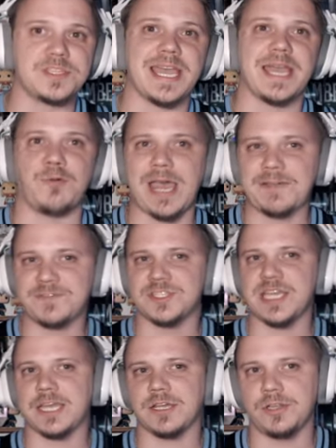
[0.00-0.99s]
And we'll have to
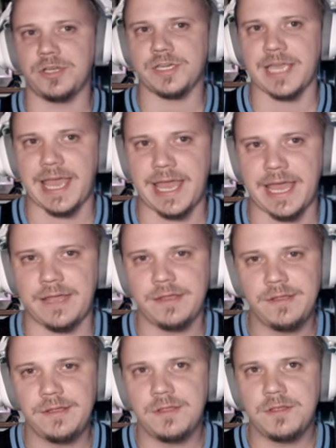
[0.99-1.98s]
take a look at
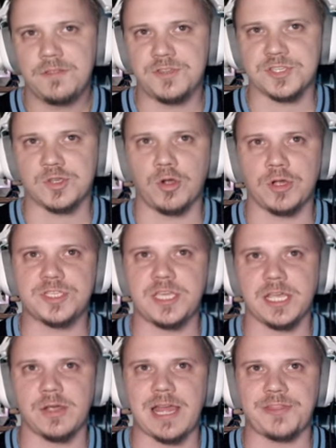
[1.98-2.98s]
the score
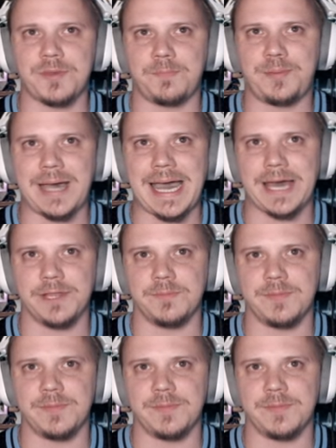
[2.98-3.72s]
ticker at the bottom.